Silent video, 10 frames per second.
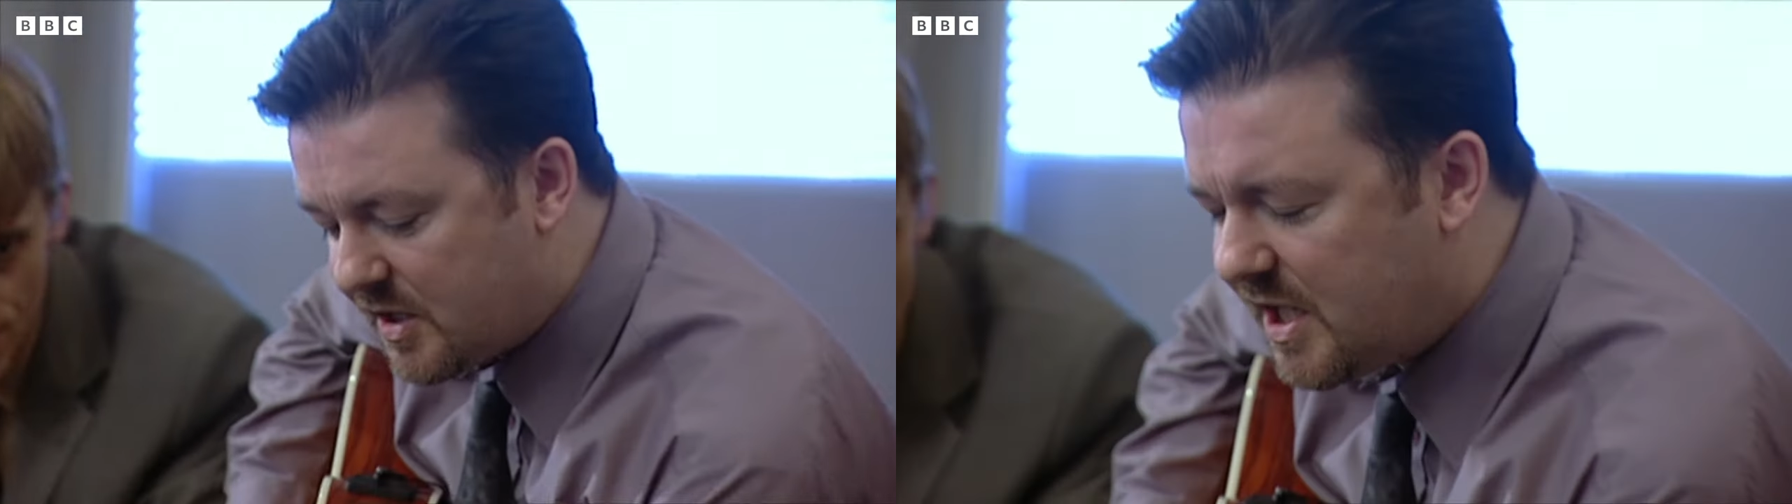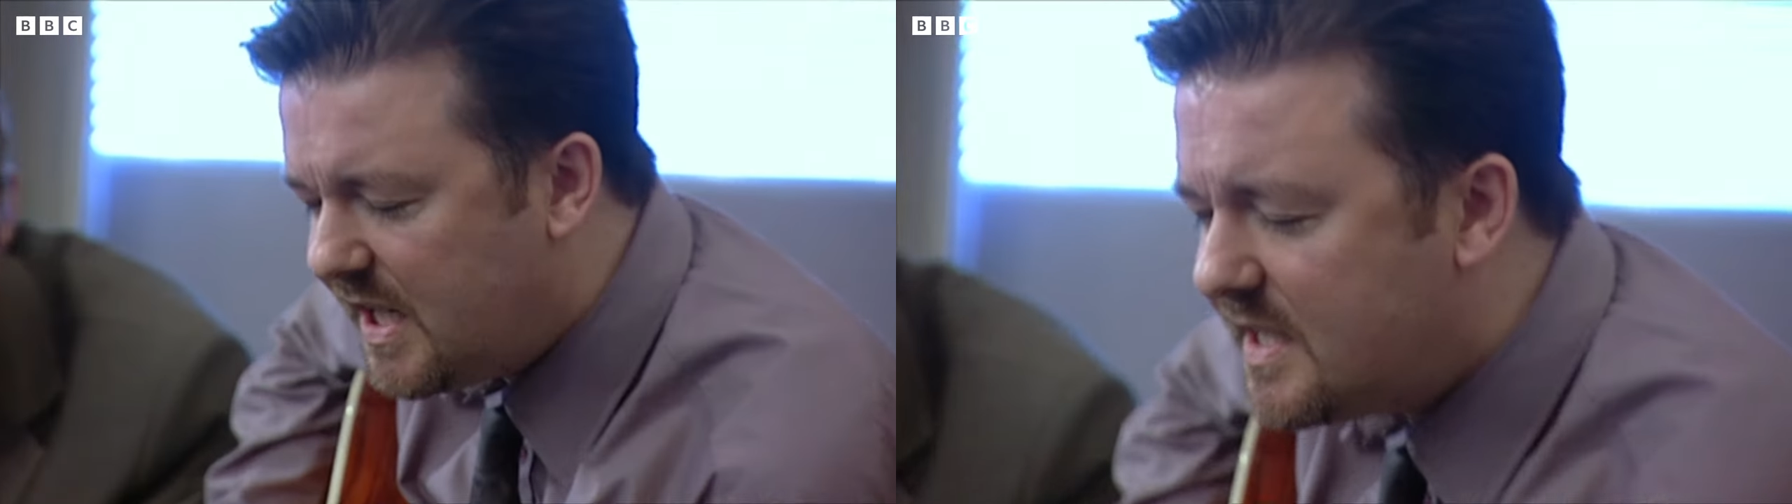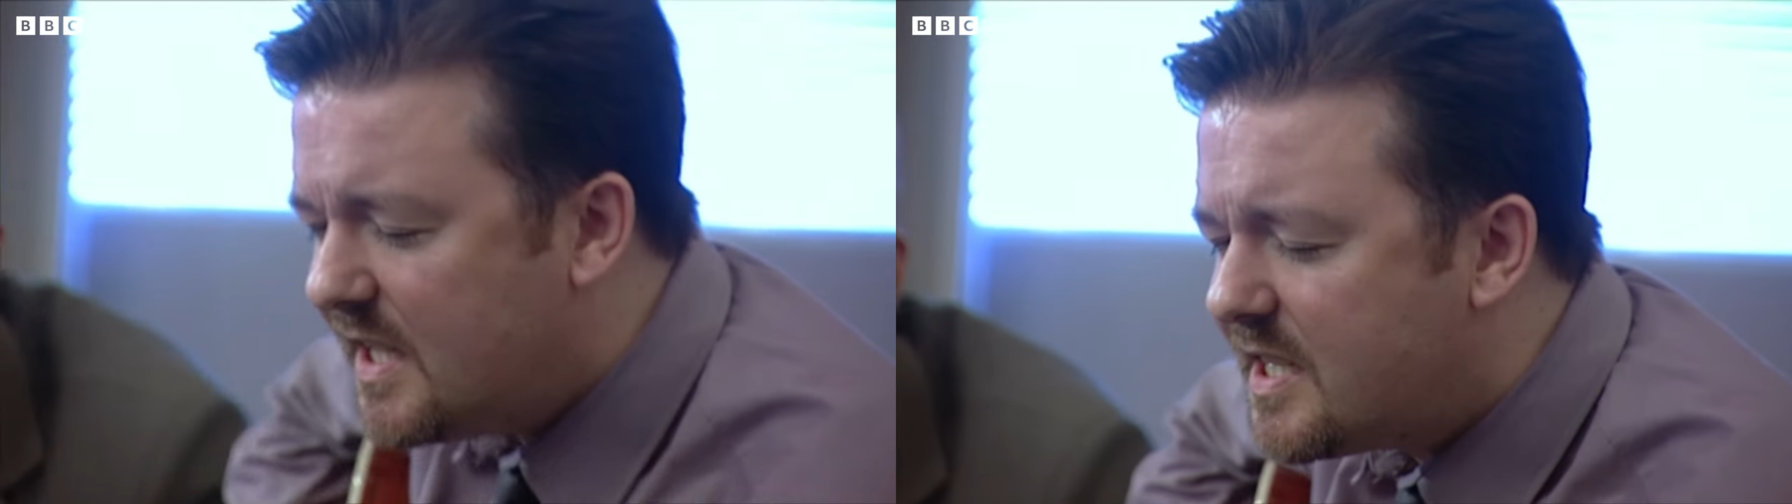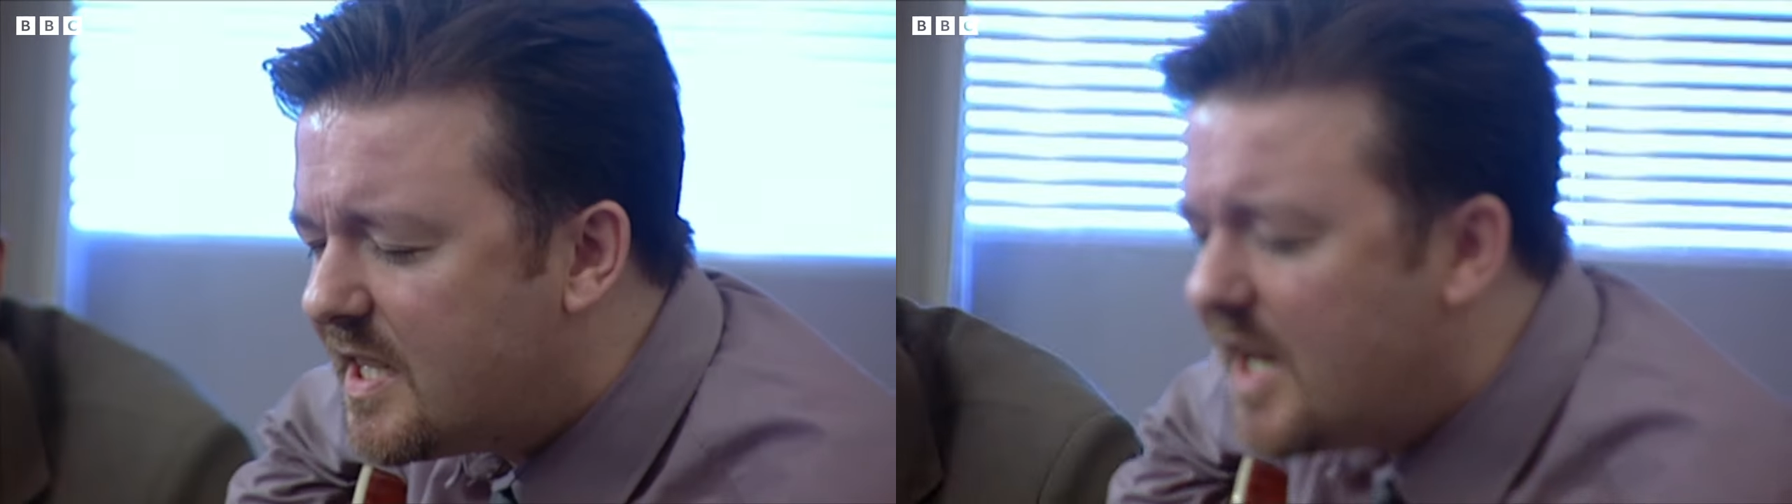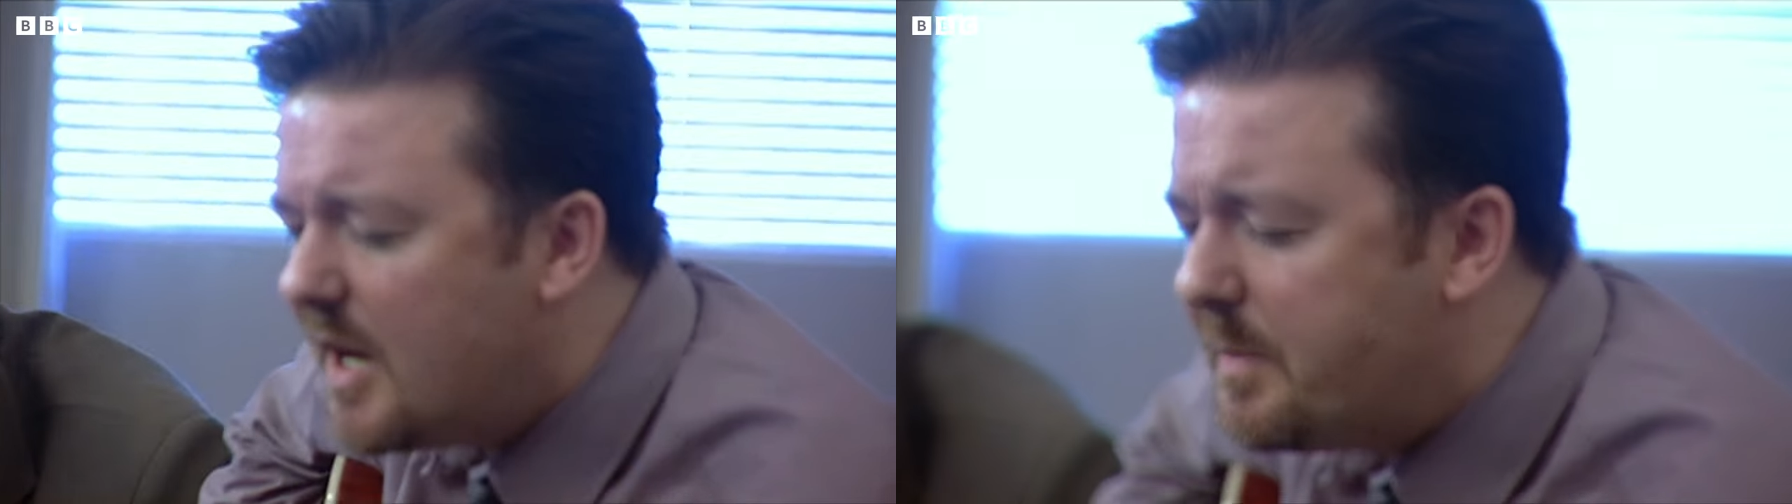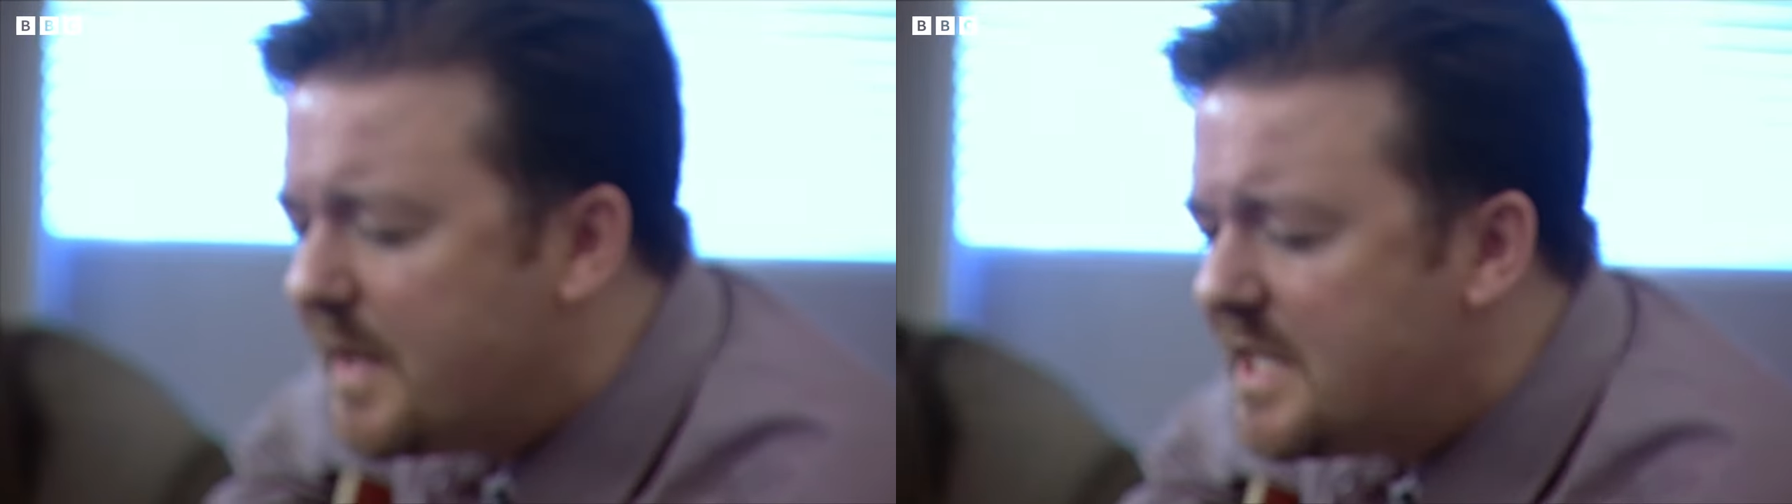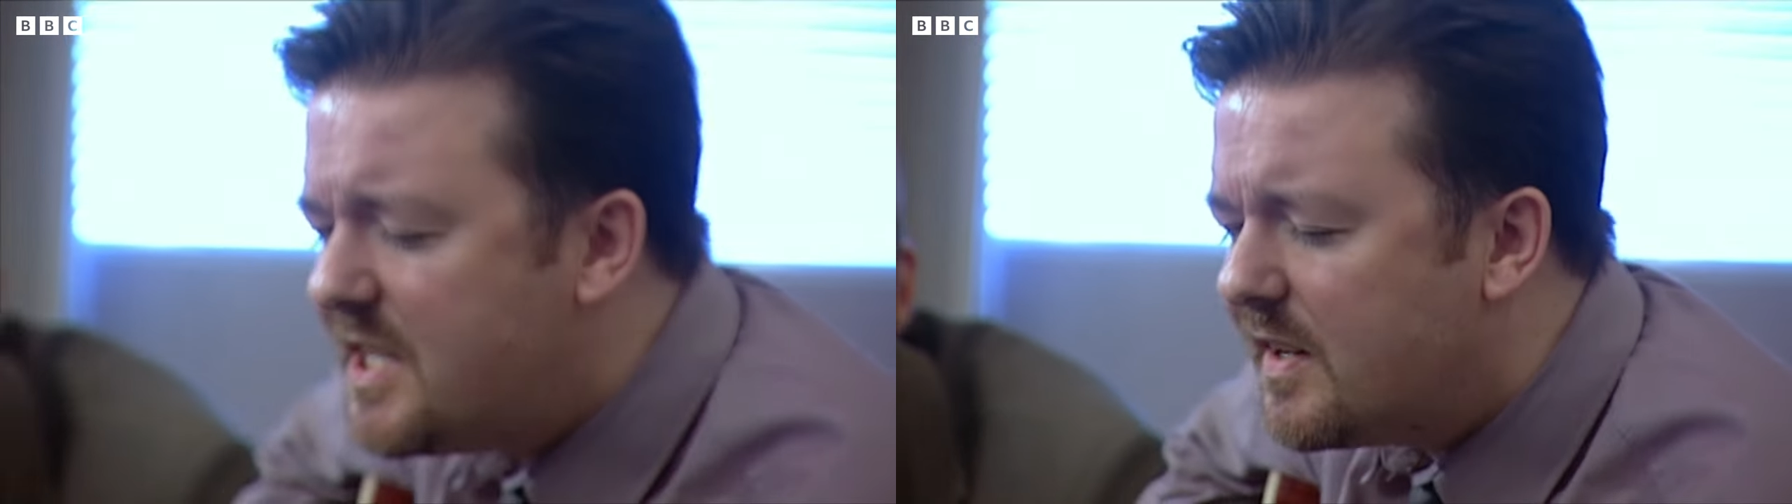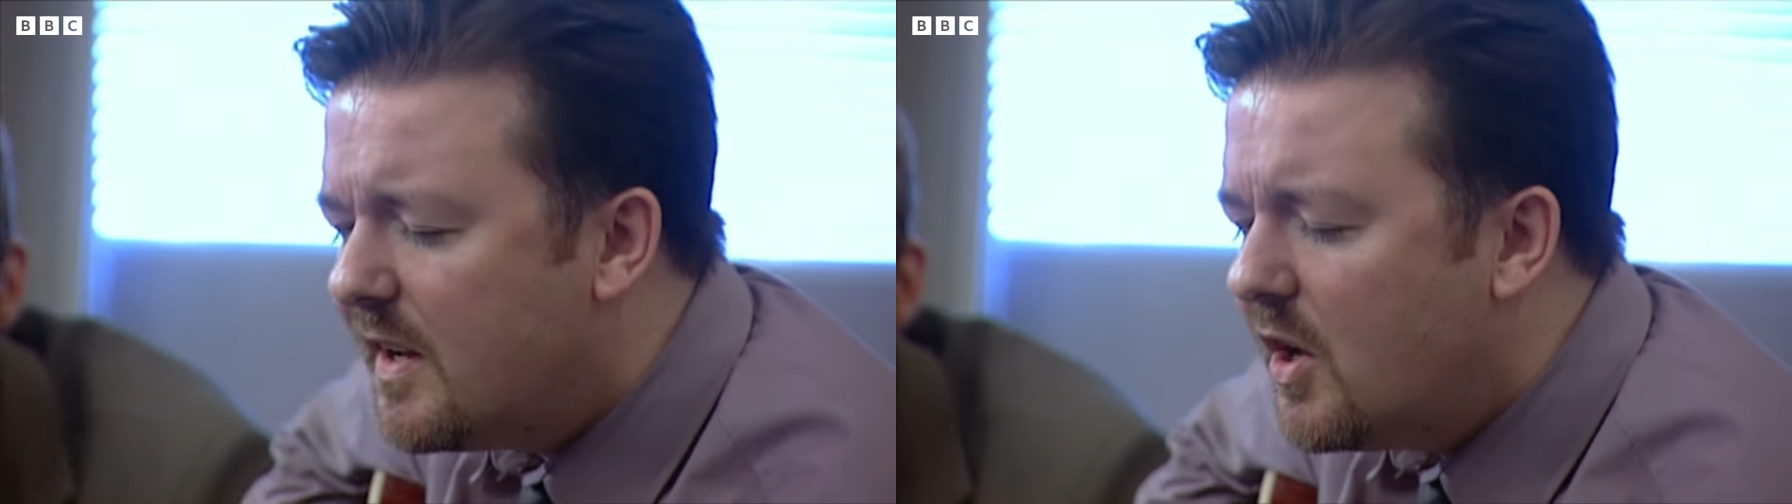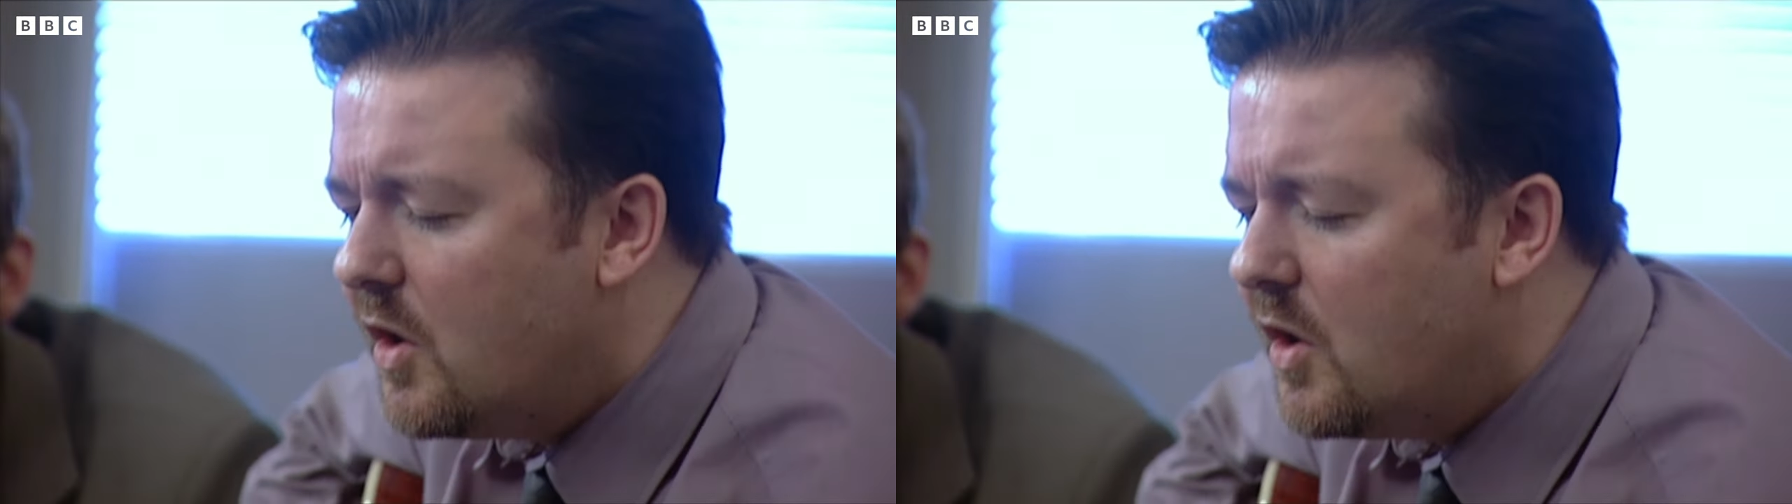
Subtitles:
She's the serpent